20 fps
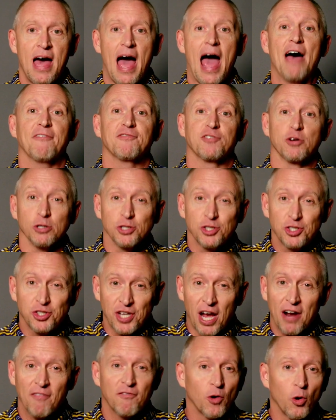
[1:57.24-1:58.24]
After
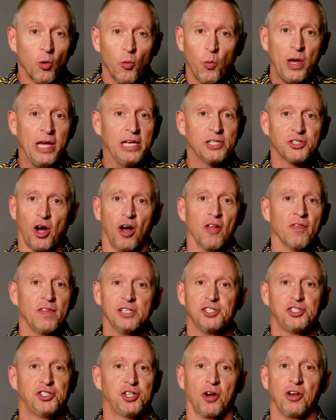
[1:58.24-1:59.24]
several weeks on
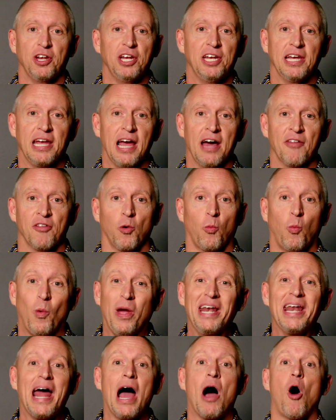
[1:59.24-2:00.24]
this journey together,
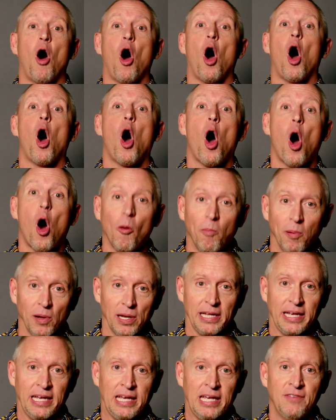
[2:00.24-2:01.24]
we now all
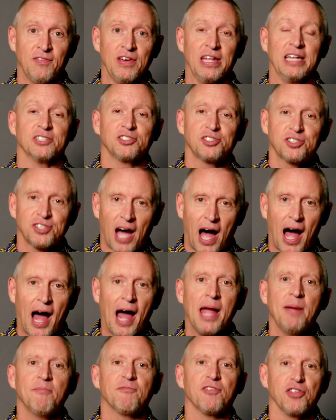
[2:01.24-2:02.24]
believe it is
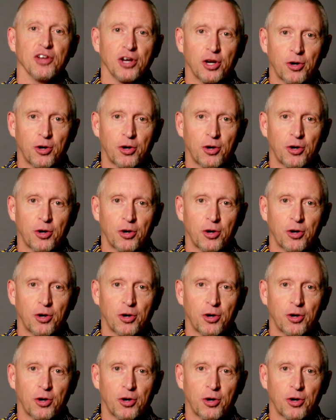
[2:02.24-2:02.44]
time for the